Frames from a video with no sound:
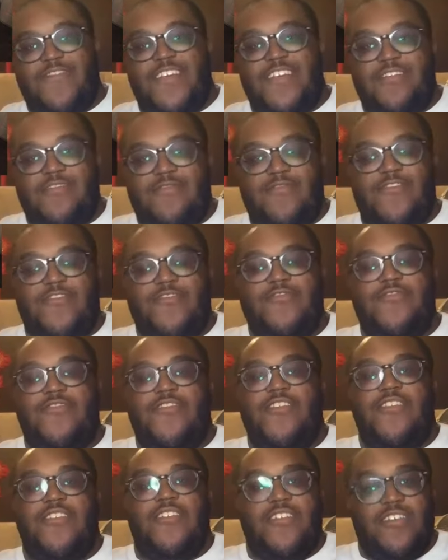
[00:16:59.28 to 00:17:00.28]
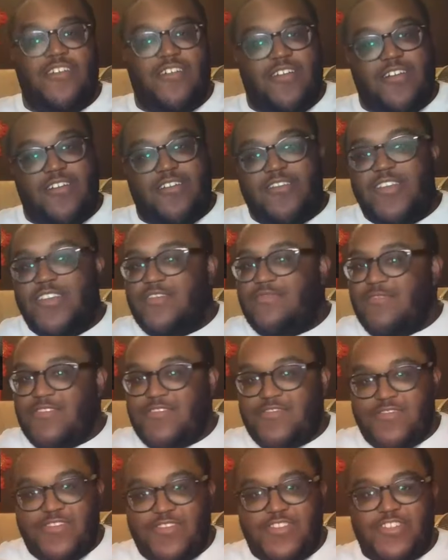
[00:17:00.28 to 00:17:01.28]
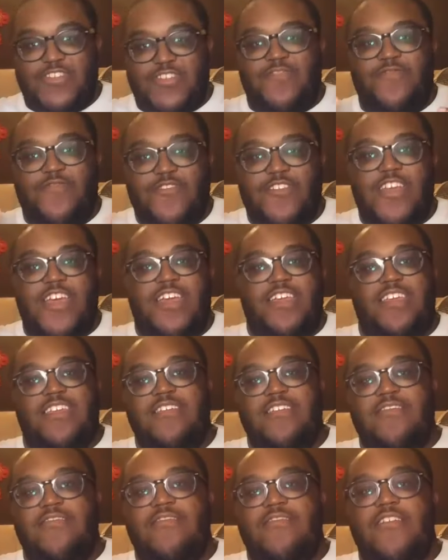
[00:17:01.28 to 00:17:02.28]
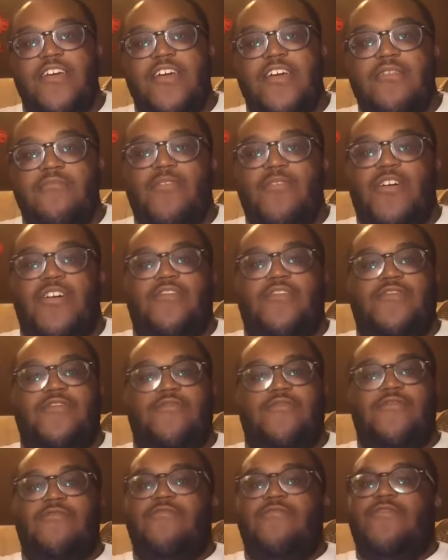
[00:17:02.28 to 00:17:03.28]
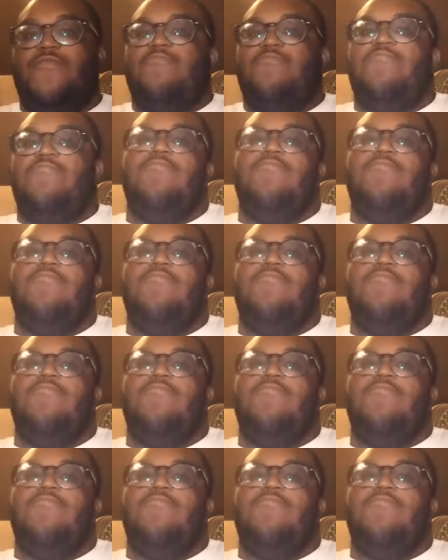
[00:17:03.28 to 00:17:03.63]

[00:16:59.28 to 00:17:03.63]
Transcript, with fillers: anniversary, especially just for that year, but also it was